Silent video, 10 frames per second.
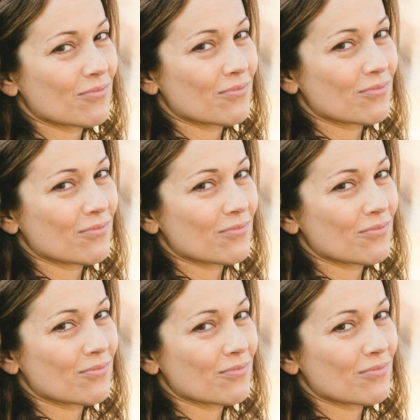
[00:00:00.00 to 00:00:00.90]

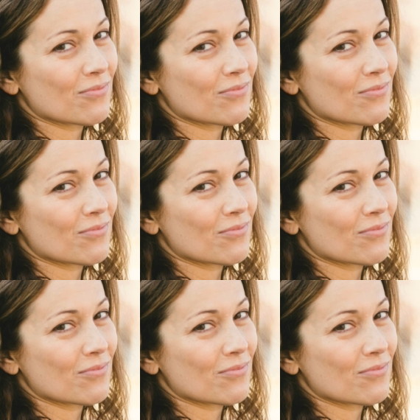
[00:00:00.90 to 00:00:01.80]

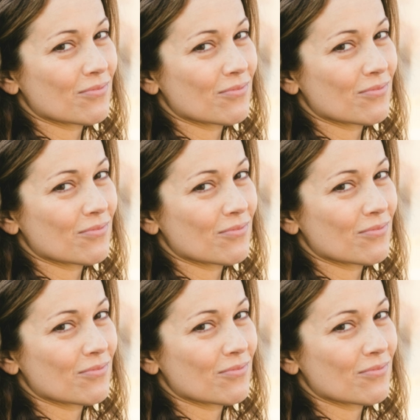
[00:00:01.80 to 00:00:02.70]

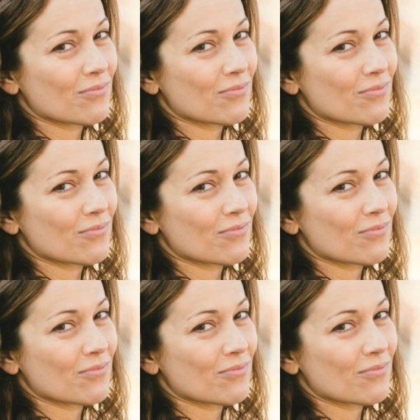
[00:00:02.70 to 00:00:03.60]

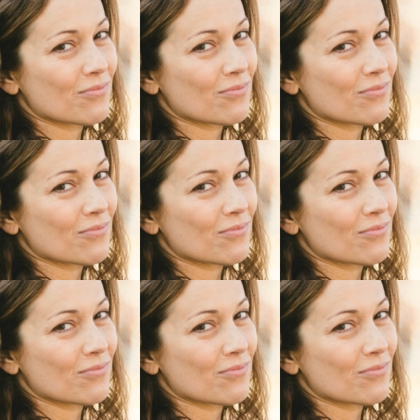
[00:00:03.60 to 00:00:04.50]

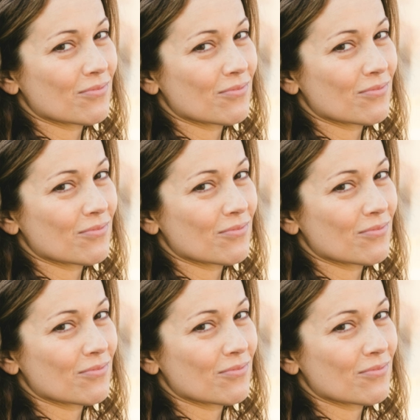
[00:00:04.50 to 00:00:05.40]

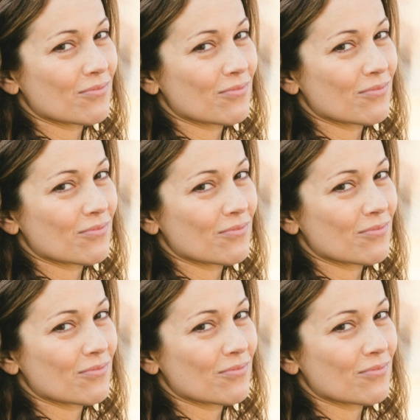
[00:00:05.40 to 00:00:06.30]

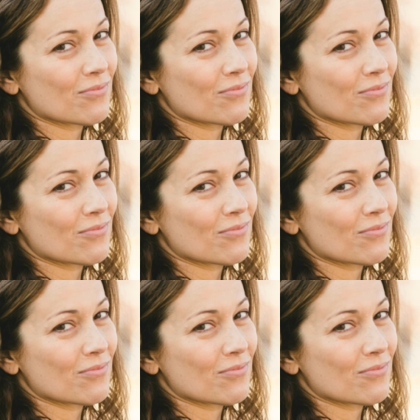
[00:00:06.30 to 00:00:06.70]
(no lip movement)